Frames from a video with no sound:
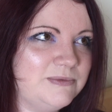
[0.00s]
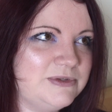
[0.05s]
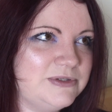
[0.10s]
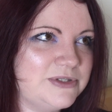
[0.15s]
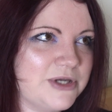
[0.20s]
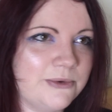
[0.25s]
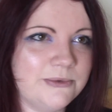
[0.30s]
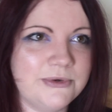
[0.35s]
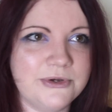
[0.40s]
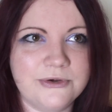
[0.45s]

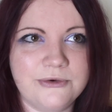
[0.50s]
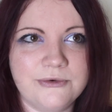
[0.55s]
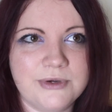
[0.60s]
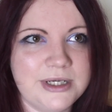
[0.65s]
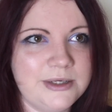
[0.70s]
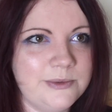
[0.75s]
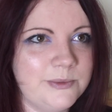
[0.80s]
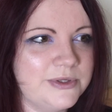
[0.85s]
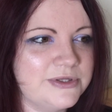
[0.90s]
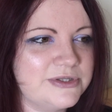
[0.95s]
don't
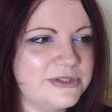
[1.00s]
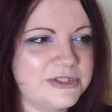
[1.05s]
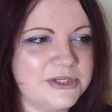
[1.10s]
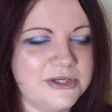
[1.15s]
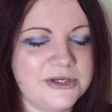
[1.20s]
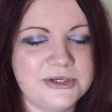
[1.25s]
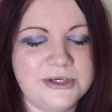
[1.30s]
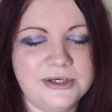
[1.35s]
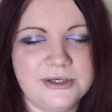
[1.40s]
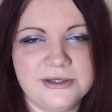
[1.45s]
agree with
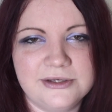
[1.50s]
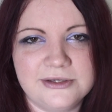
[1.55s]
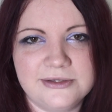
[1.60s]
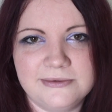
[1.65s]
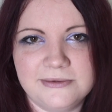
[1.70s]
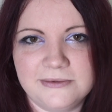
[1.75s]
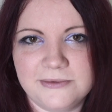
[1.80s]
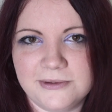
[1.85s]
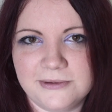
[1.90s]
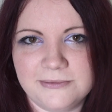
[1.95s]
certain
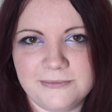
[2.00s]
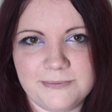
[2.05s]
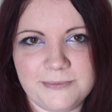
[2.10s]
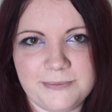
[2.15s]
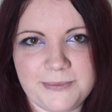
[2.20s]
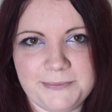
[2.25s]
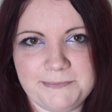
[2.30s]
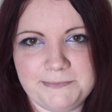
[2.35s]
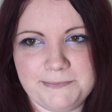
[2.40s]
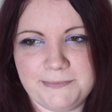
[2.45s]

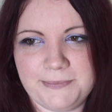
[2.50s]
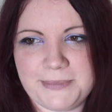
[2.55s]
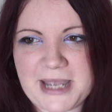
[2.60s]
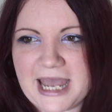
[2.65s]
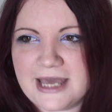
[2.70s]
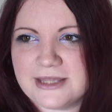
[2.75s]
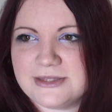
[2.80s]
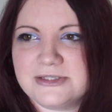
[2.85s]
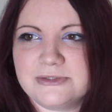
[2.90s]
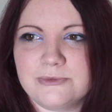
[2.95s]

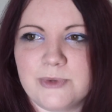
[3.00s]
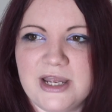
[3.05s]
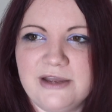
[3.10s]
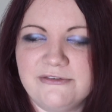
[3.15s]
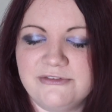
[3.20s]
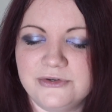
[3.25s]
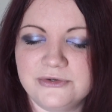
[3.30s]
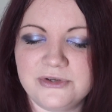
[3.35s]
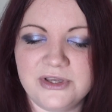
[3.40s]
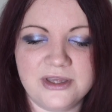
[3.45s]
paths' way
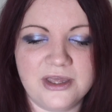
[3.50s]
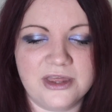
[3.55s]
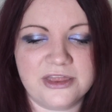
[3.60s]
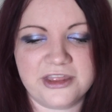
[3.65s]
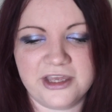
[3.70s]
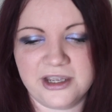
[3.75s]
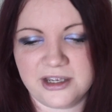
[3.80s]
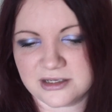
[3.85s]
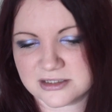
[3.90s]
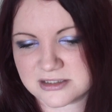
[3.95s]
of looking at
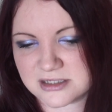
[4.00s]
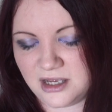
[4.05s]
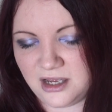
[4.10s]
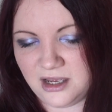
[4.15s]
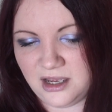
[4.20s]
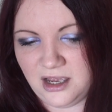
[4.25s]
things,